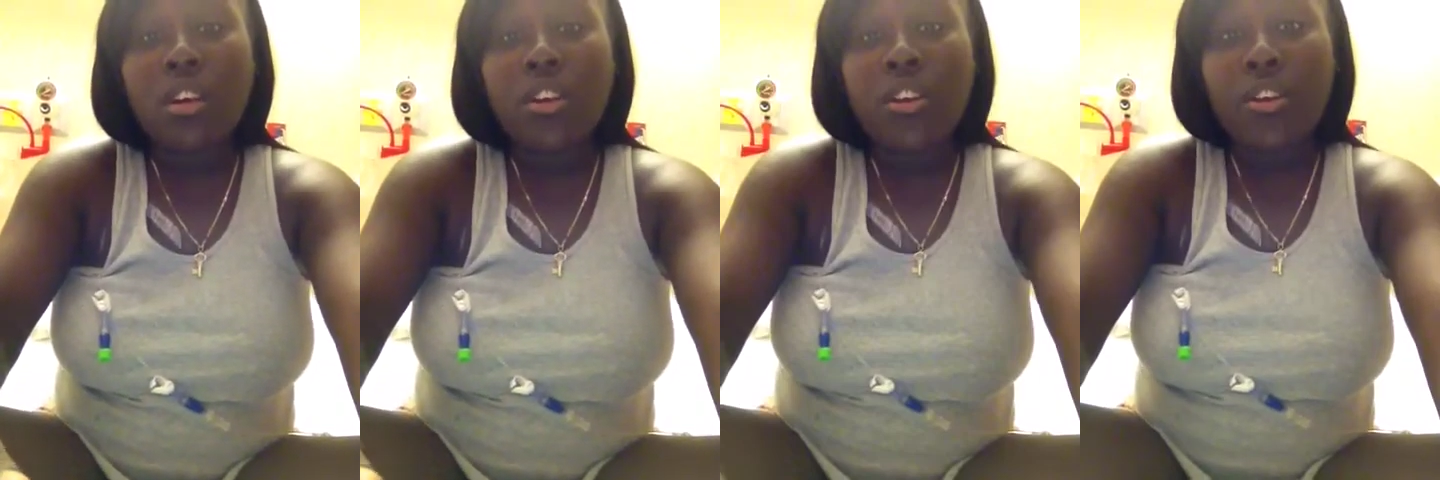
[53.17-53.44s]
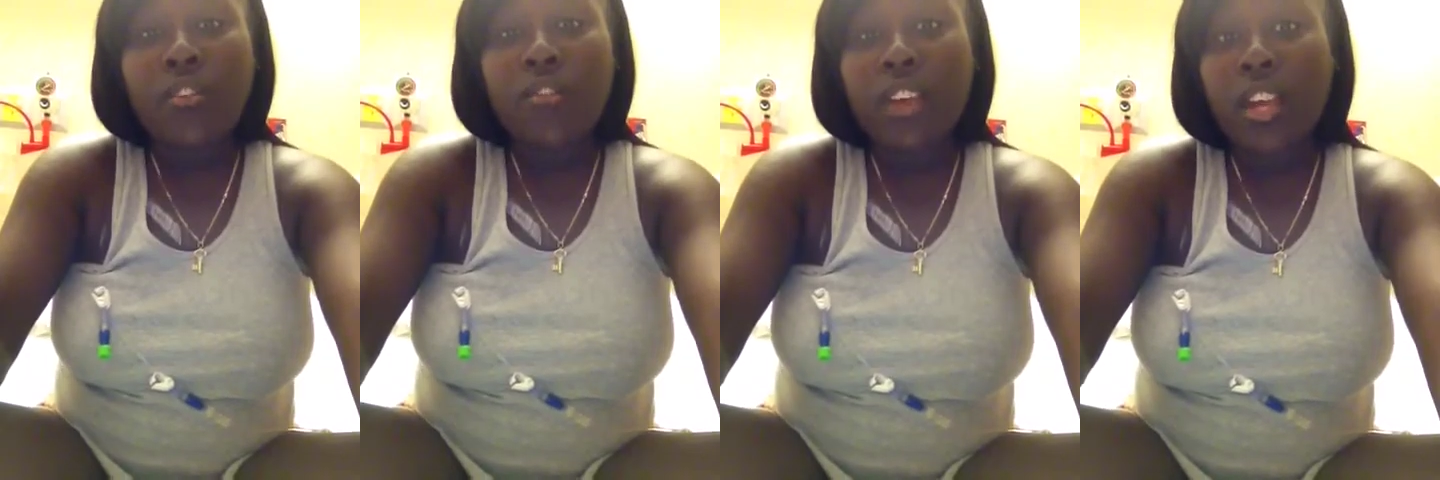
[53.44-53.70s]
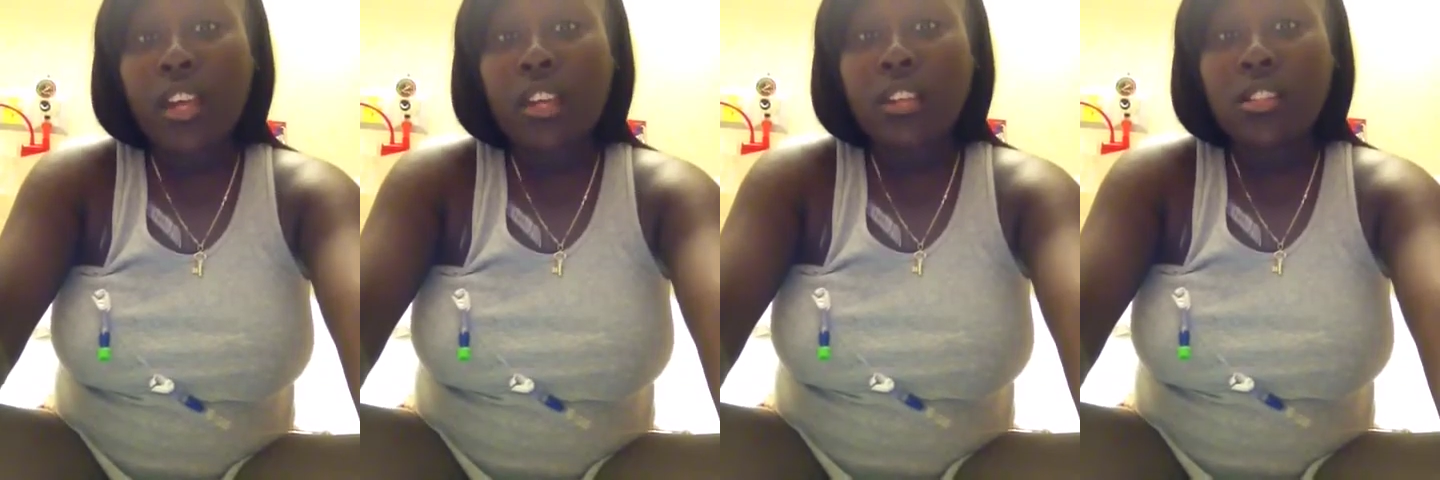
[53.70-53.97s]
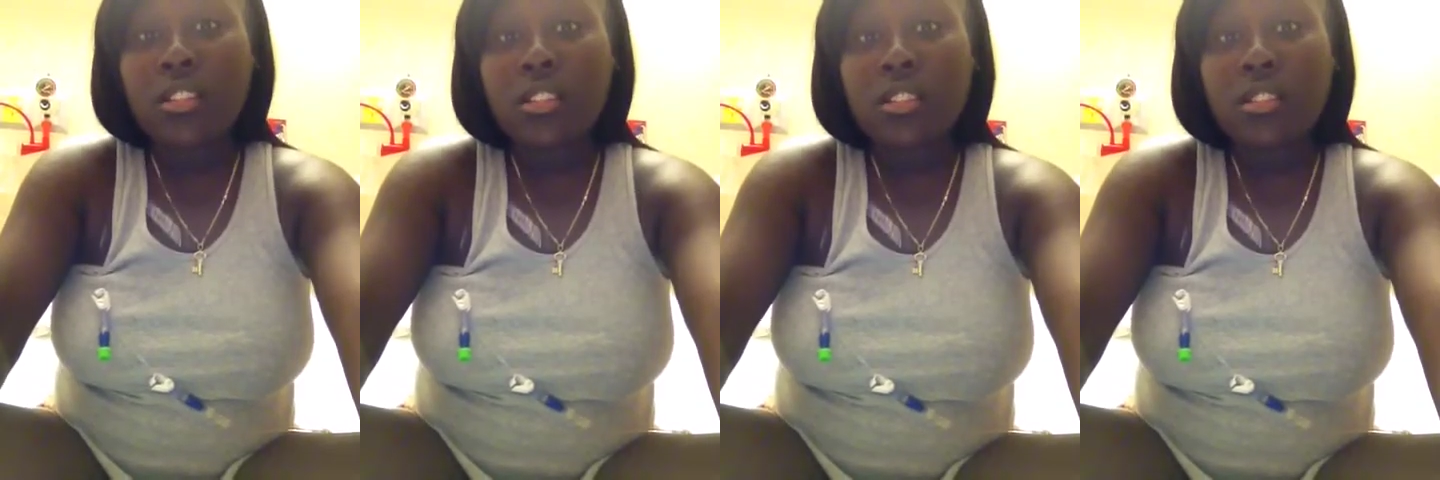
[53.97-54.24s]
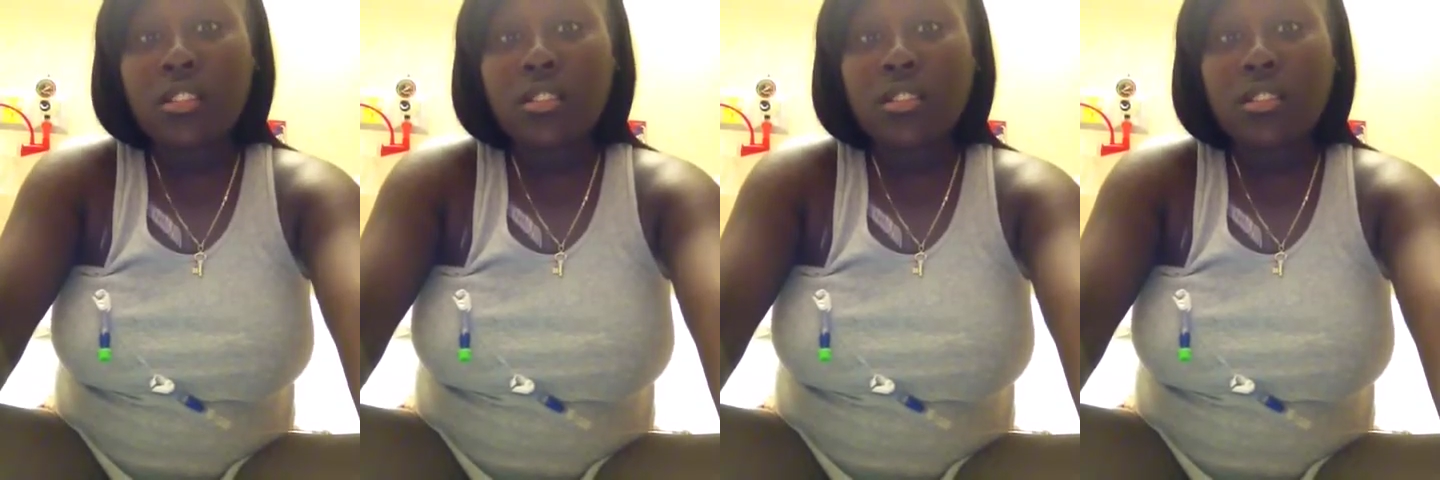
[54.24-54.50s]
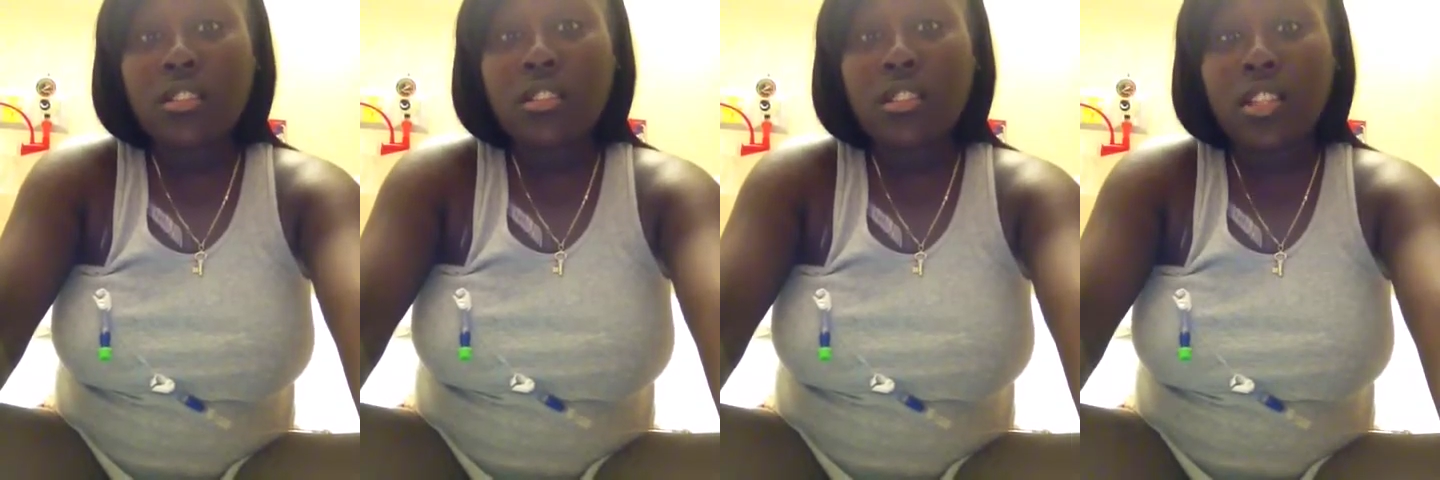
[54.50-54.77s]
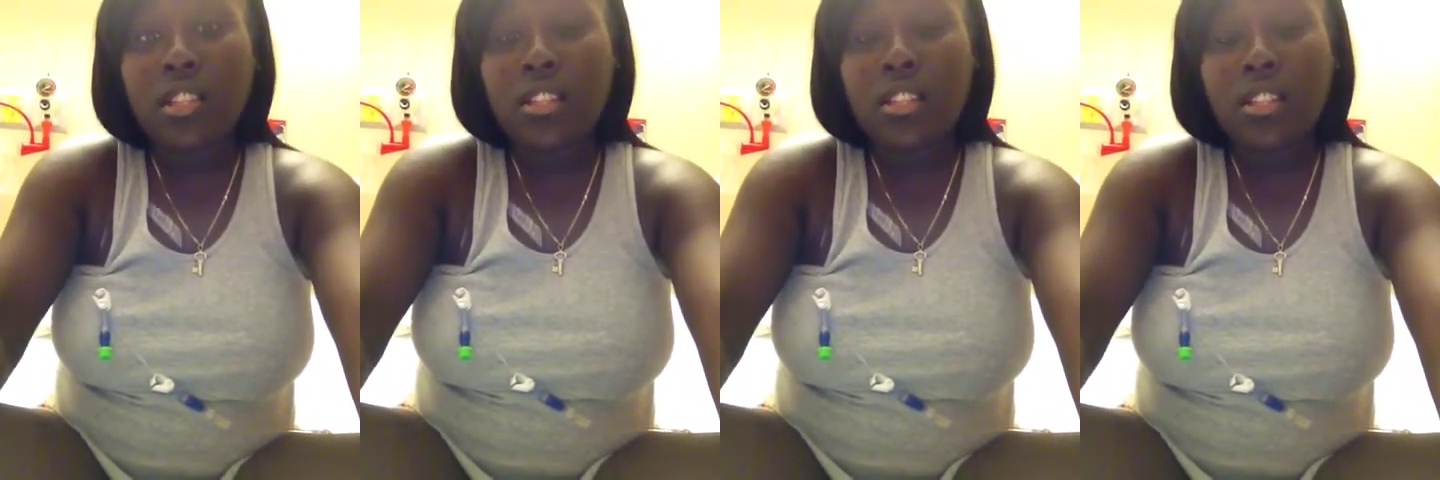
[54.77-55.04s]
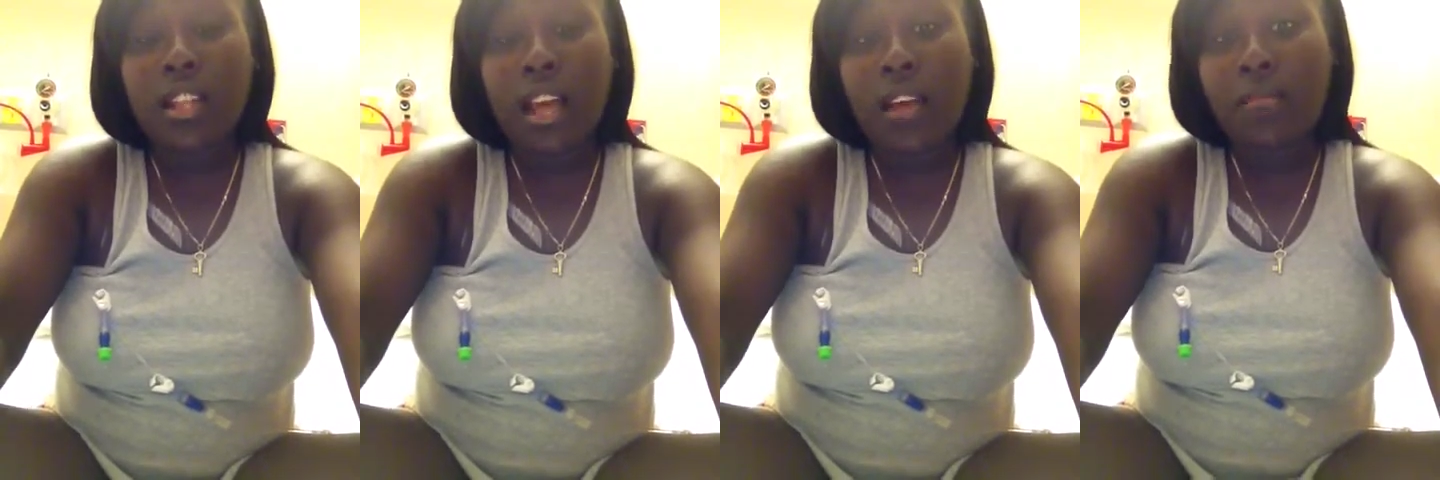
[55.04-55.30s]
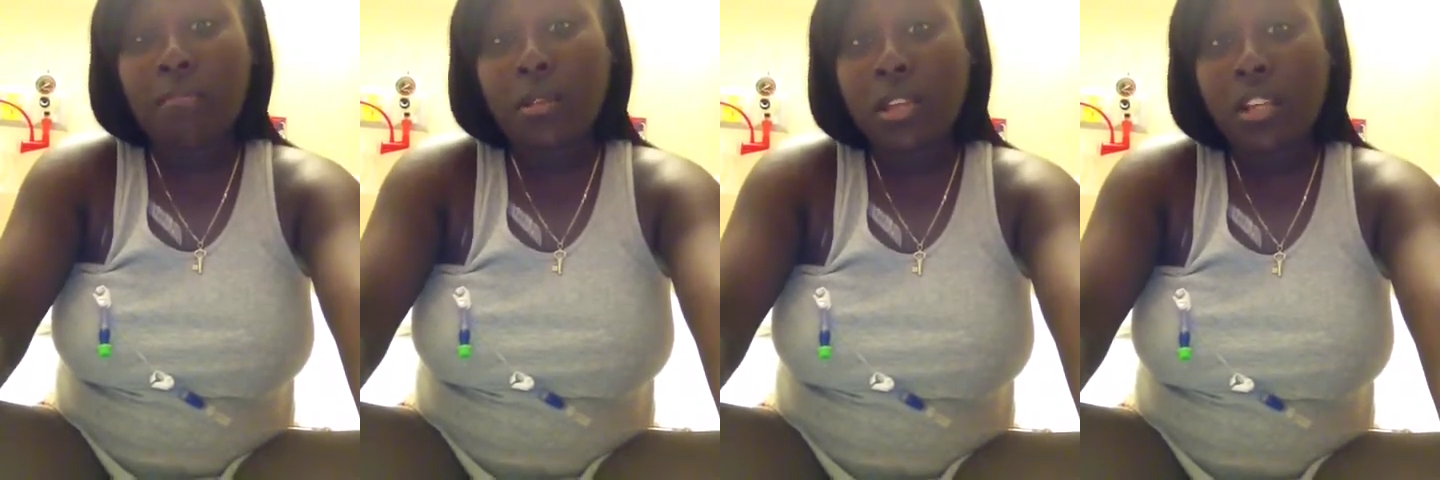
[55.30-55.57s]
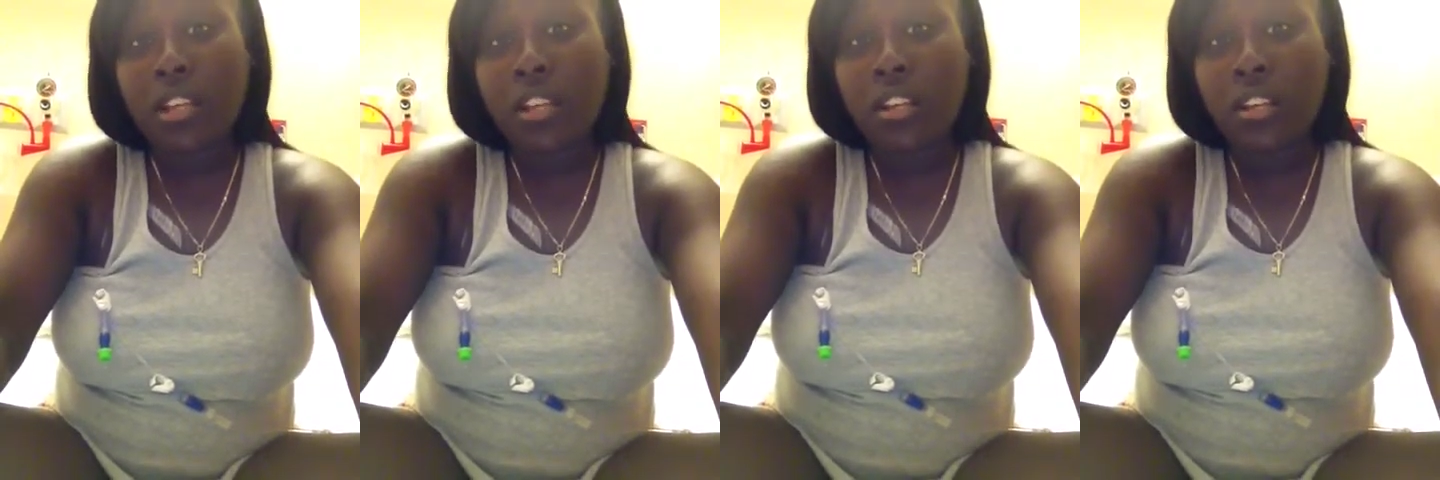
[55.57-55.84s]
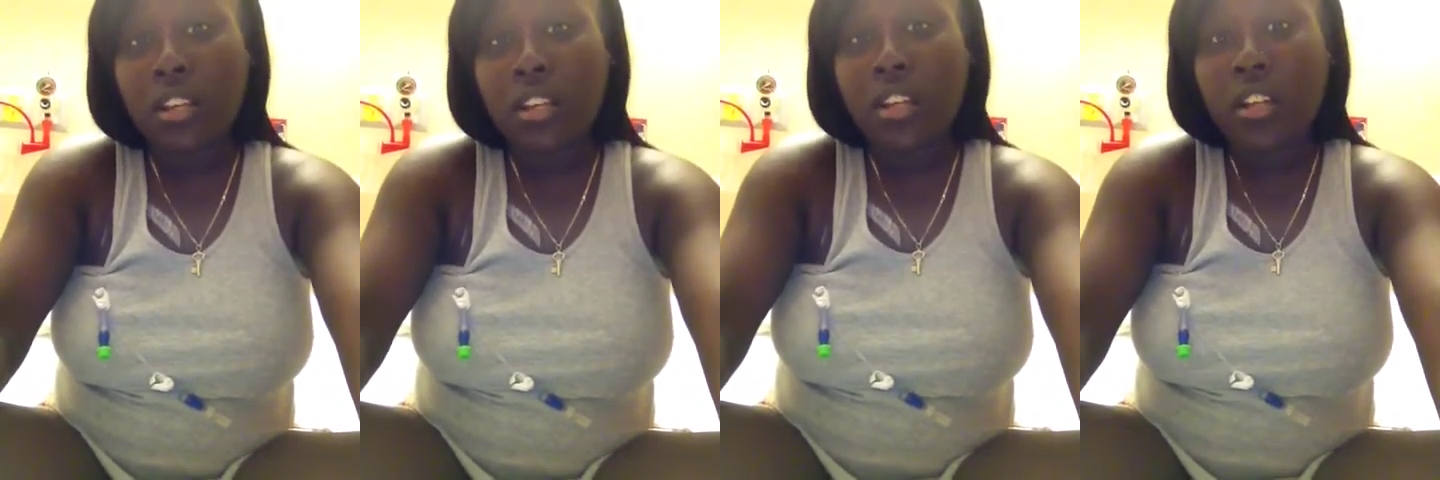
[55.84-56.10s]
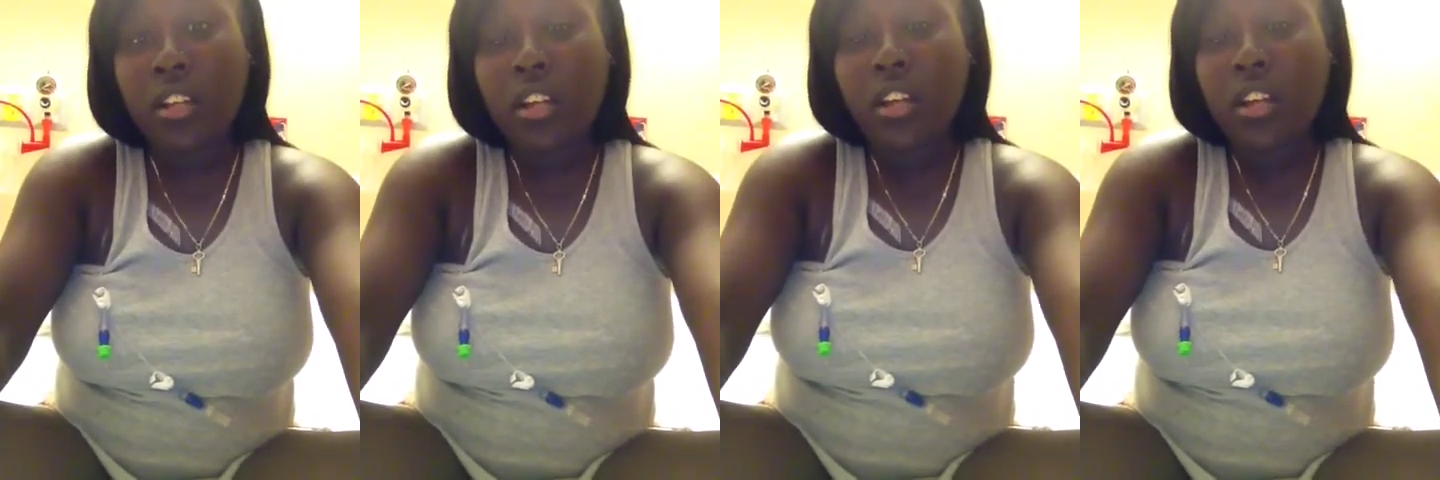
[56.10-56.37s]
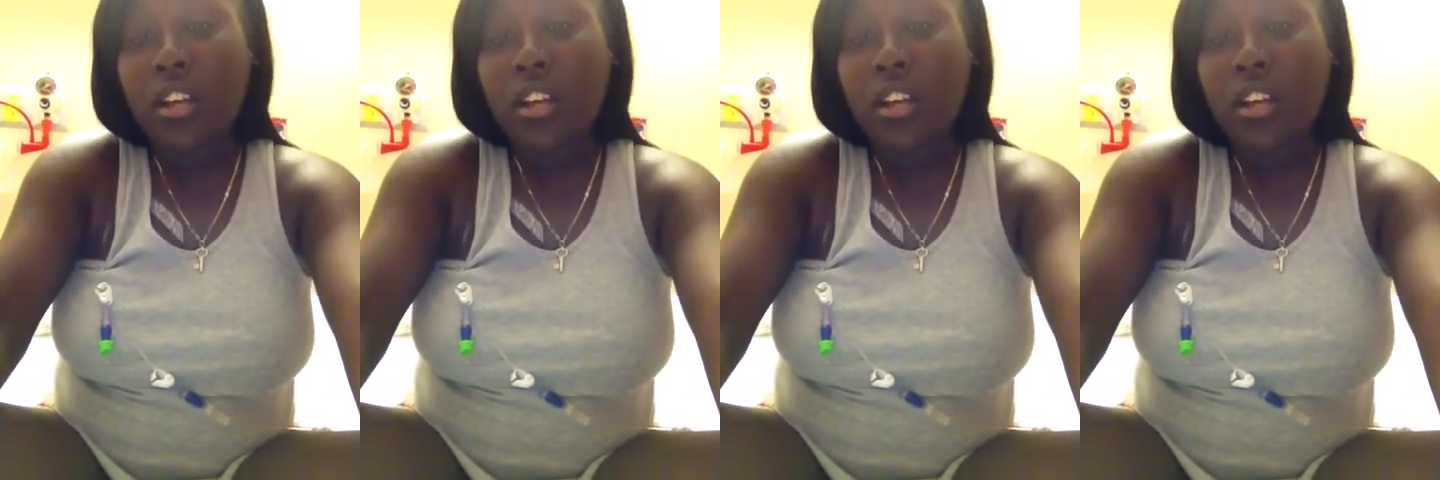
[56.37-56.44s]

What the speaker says: your veins tend to not be good.